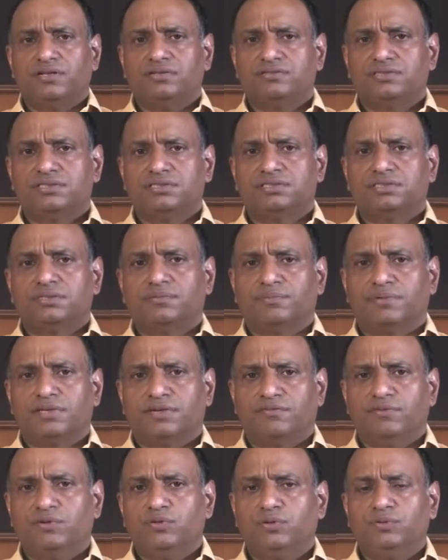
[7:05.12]
value system
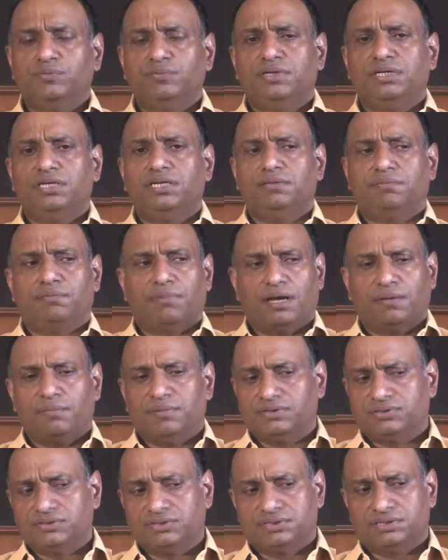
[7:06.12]
given to me by
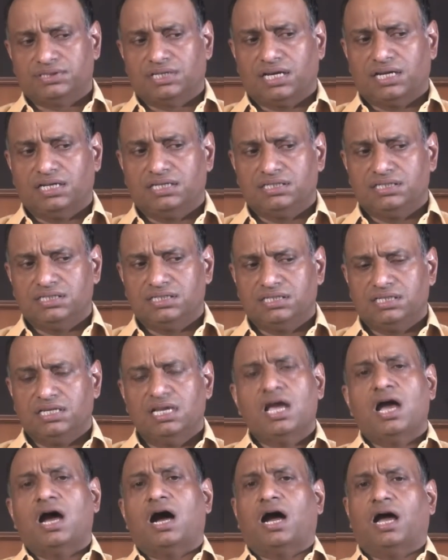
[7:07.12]
my
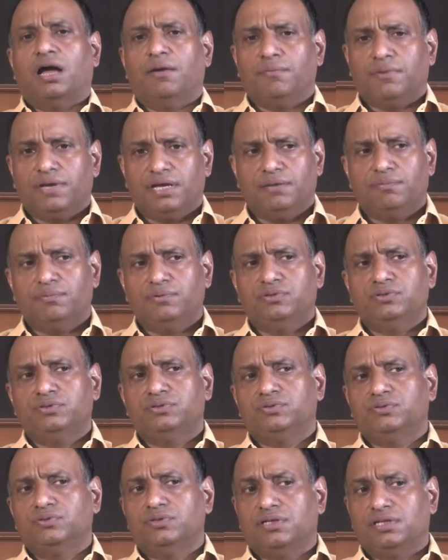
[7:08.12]
society, I am
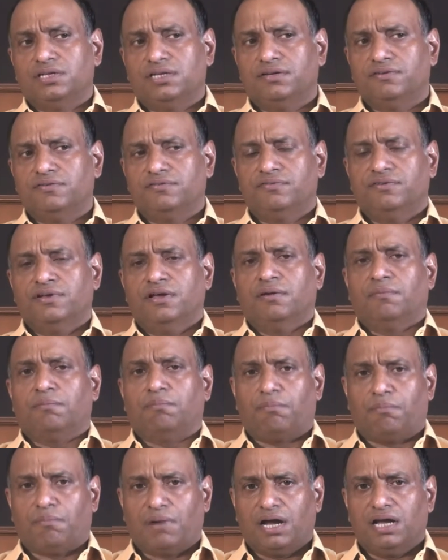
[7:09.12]
able to live
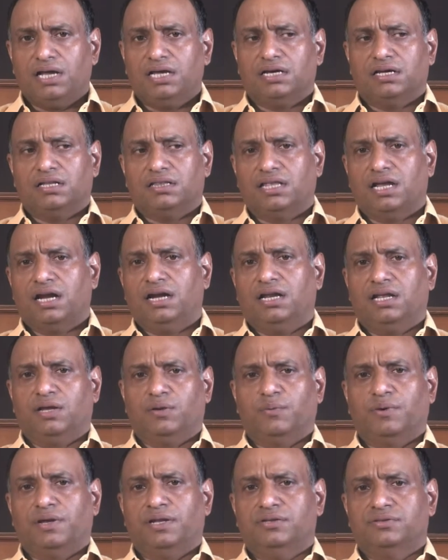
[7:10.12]
my
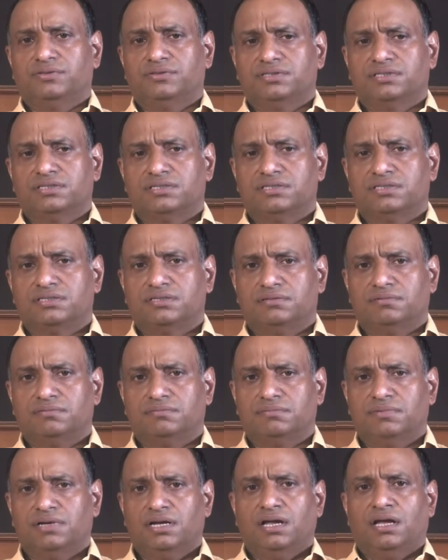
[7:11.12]
authentic value
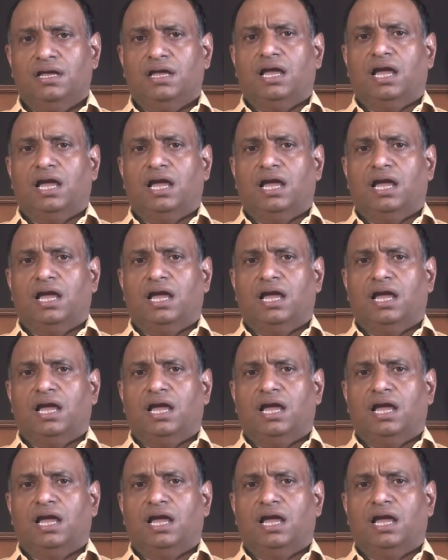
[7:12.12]
system,